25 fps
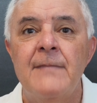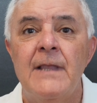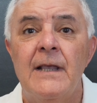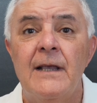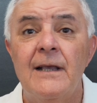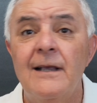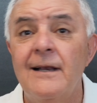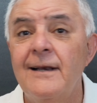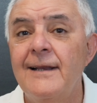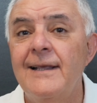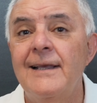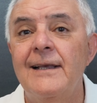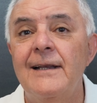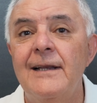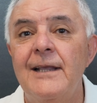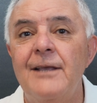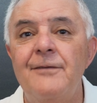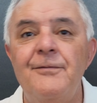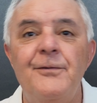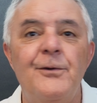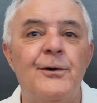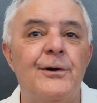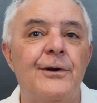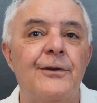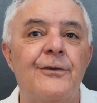Clearly,
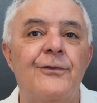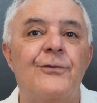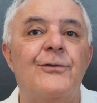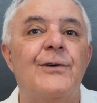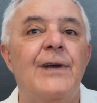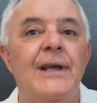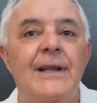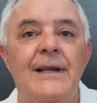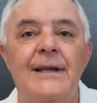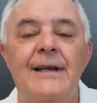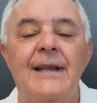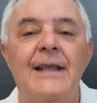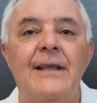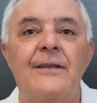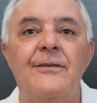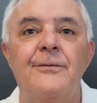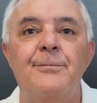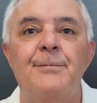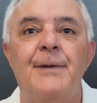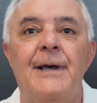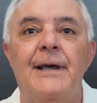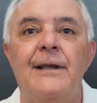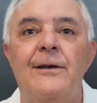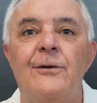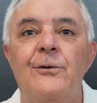if you're an Australian
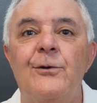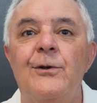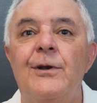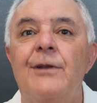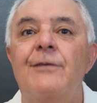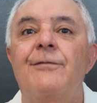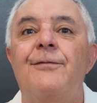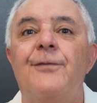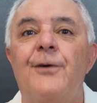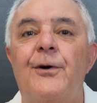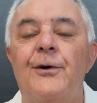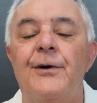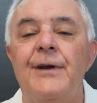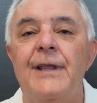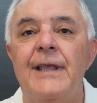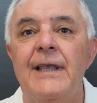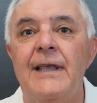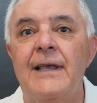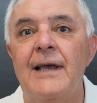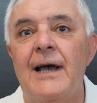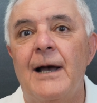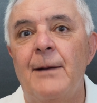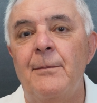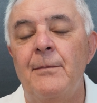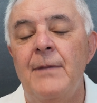expat earning foreign
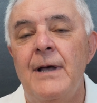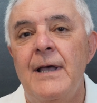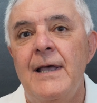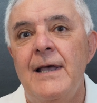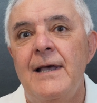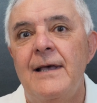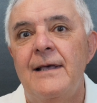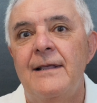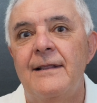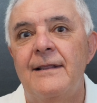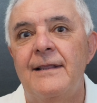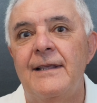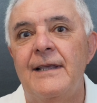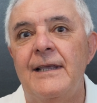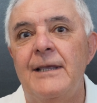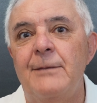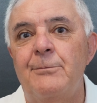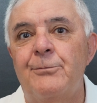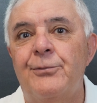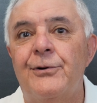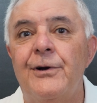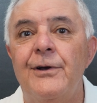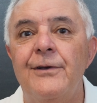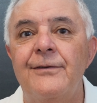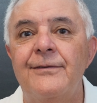income, the
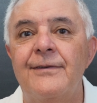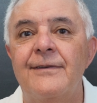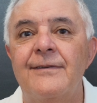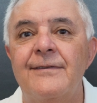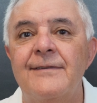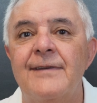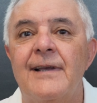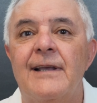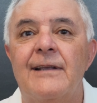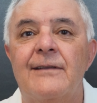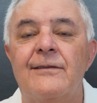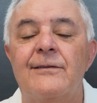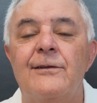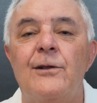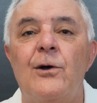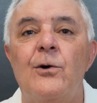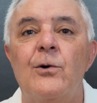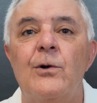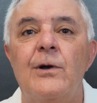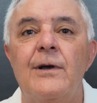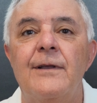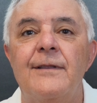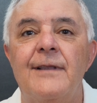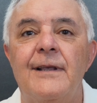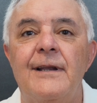process takes
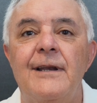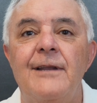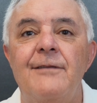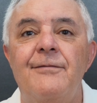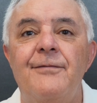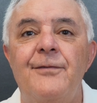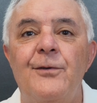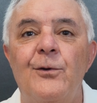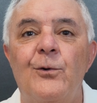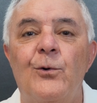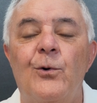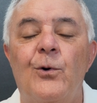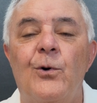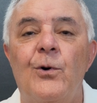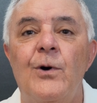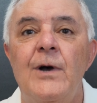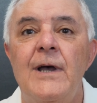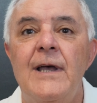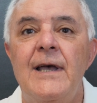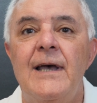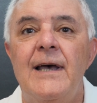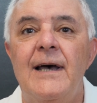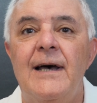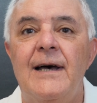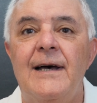longer than if you're
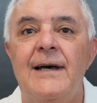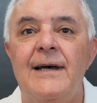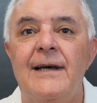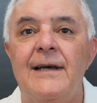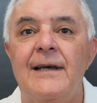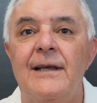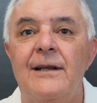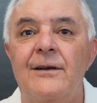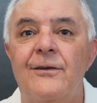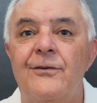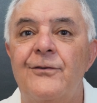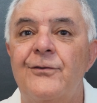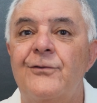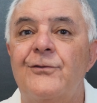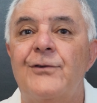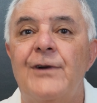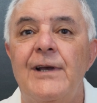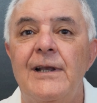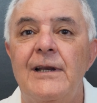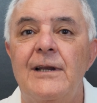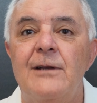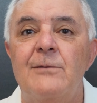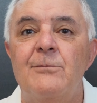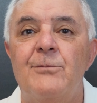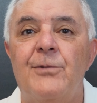an
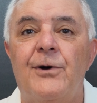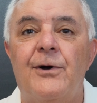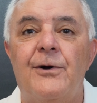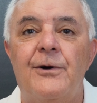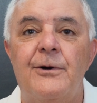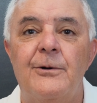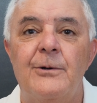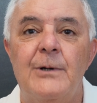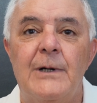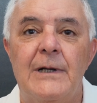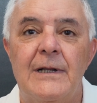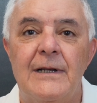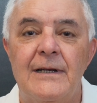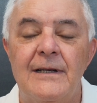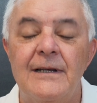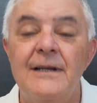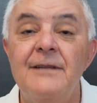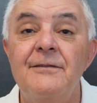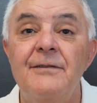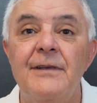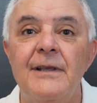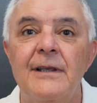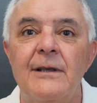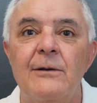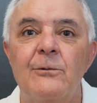Australian borrower
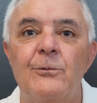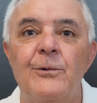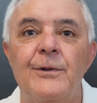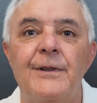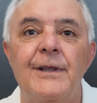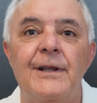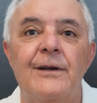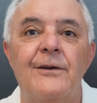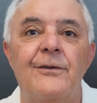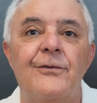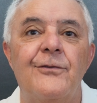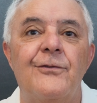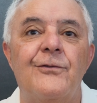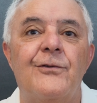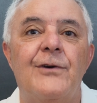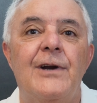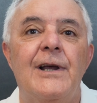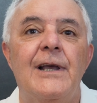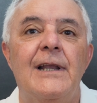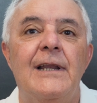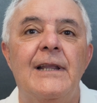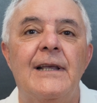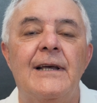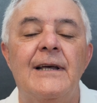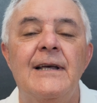living within
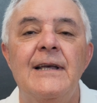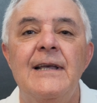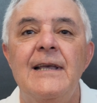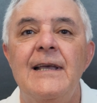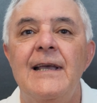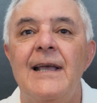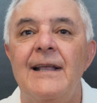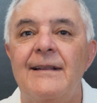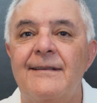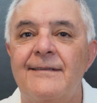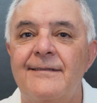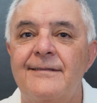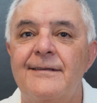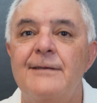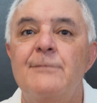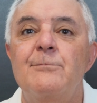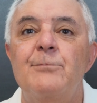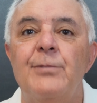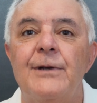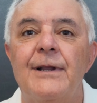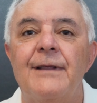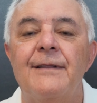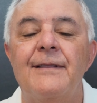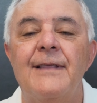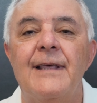Australia. It's
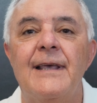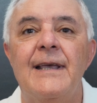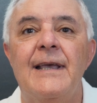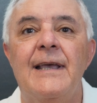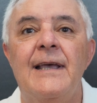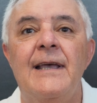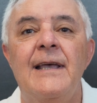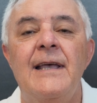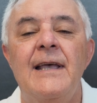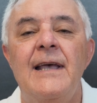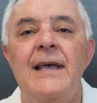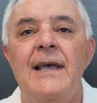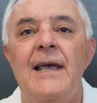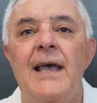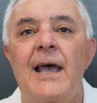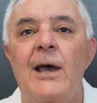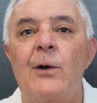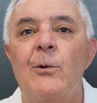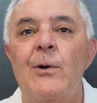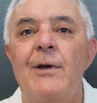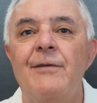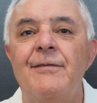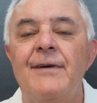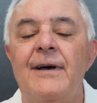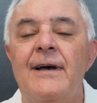simpler there.
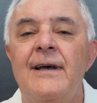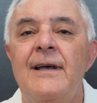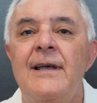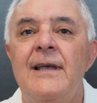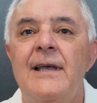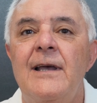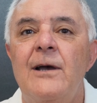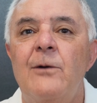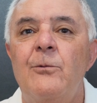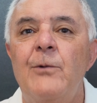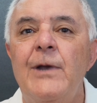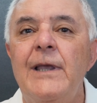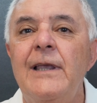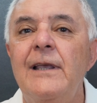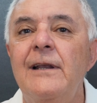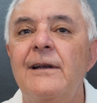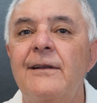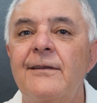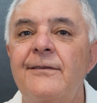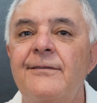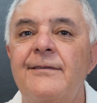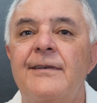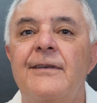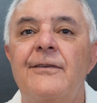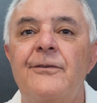However, we can
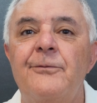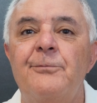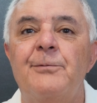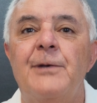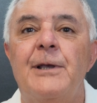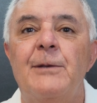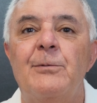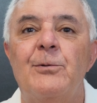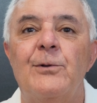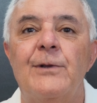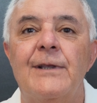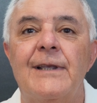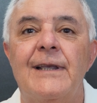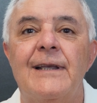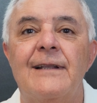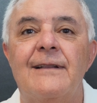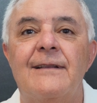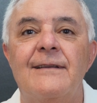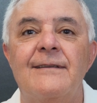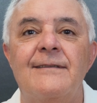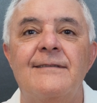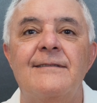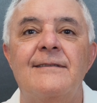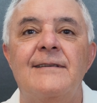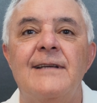assist people to get
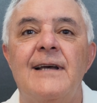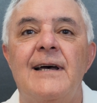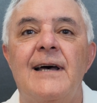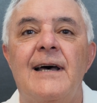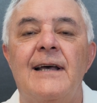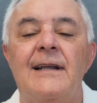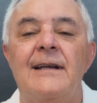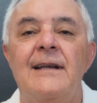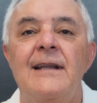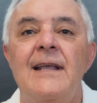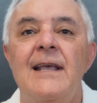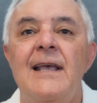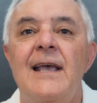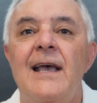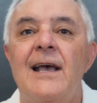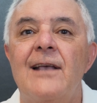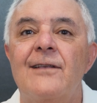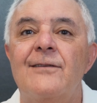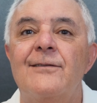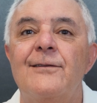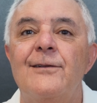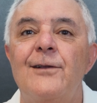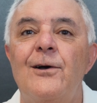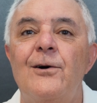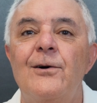this done
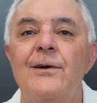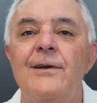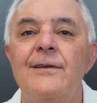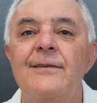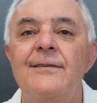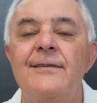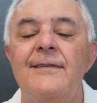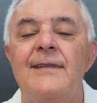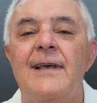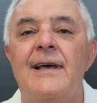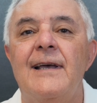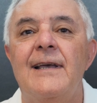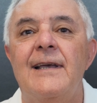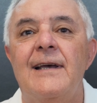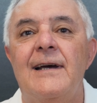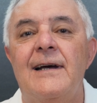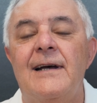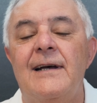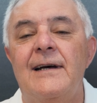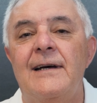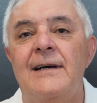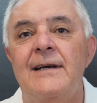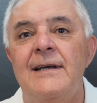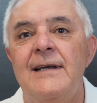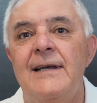as long as they
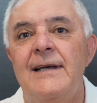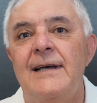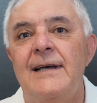are